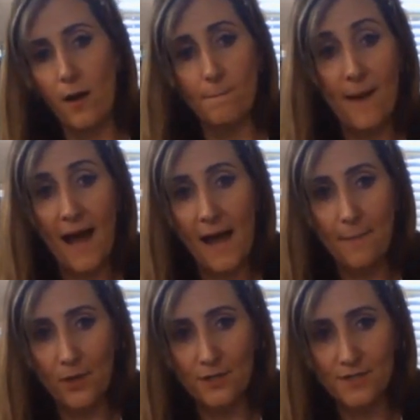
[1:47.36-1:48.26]

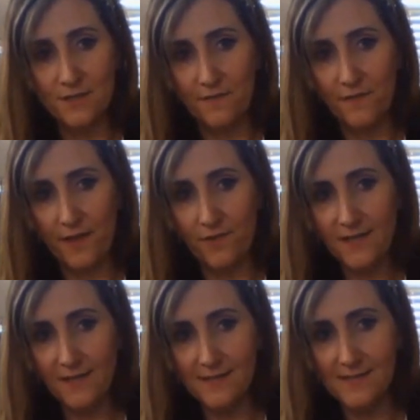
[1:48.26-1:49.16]
My personal
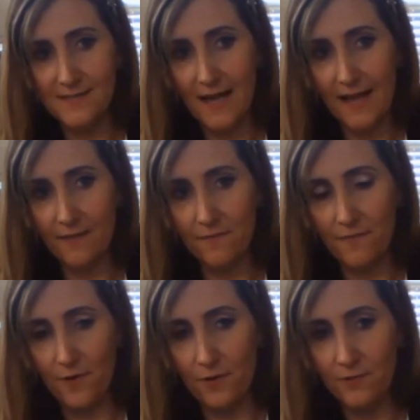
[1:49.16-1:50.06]
favorite,
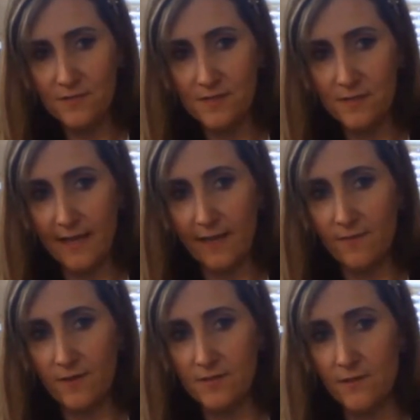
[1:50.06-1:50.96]
xylophones,
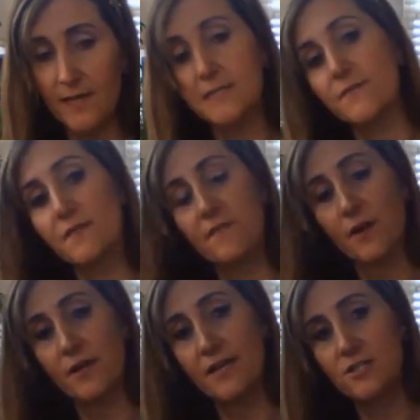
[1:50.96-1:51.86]
and there's a lot of different
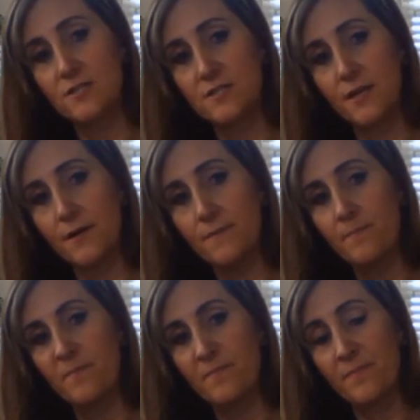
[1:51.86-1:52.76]
variations here.
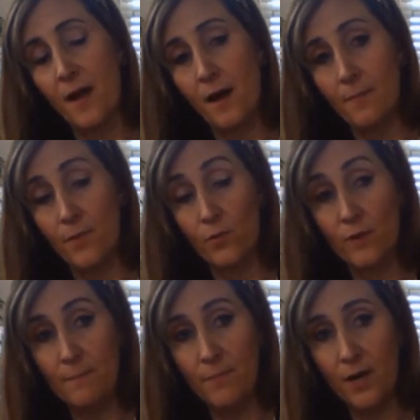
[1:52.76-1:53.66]

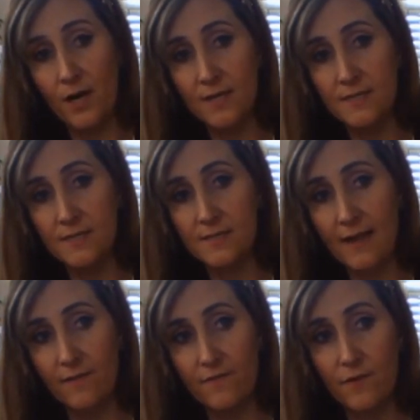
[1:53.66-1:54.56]
Marimbas,
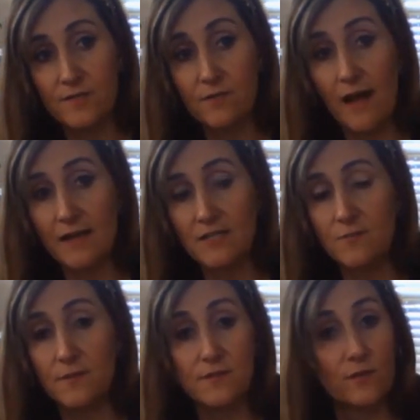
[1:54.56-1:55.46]
xylophones,
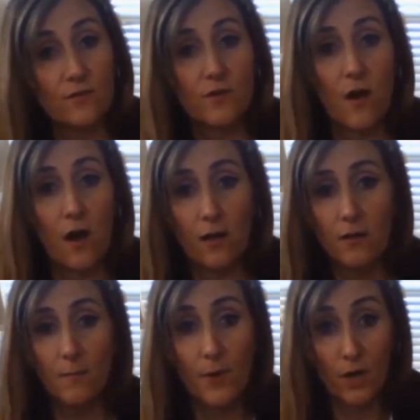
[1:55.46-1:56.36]
glockenspiels, those are
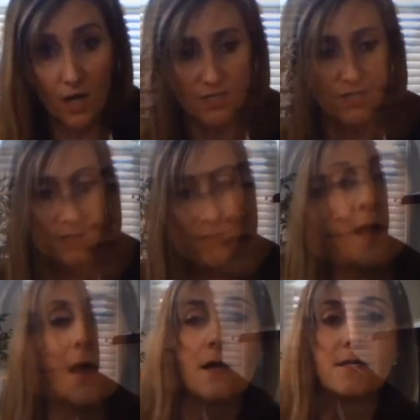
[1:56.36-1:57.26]
all percussion.
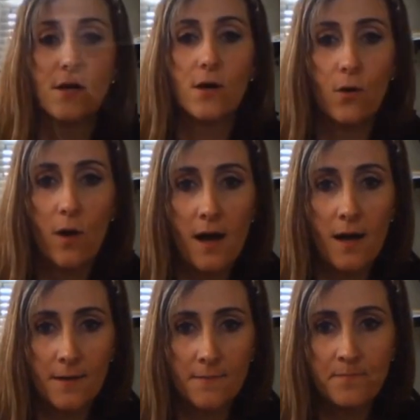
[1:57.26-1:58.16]
So
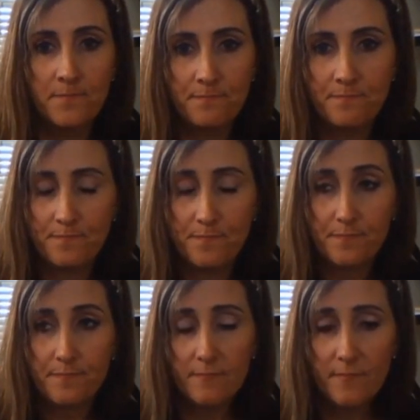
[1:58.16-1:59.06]

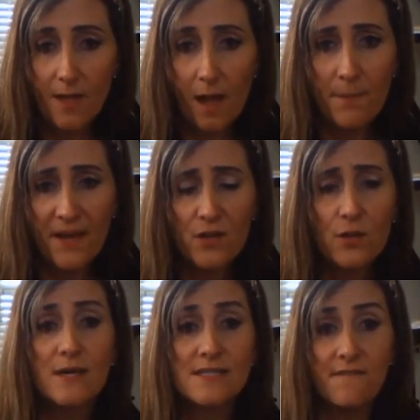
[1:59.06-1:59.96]
a
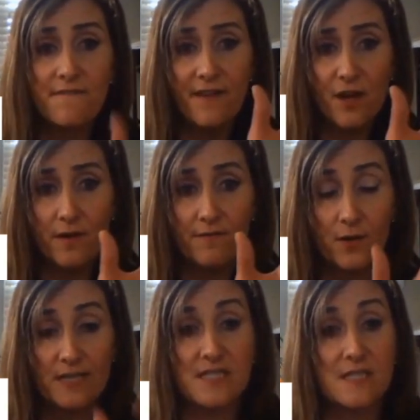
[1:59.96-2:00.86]
piccolo is a very,
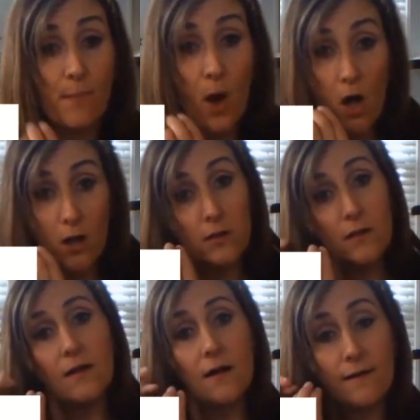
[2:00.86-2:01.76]
very
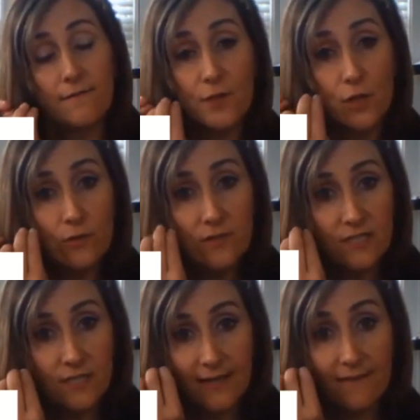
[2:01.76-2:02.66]
small
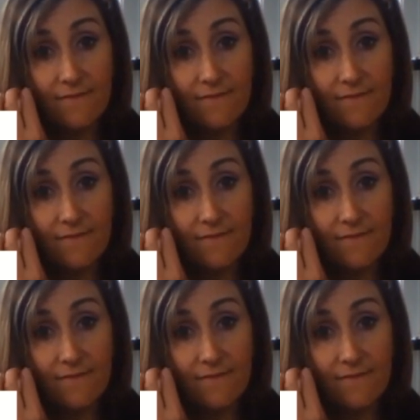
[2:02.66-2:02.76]
flute.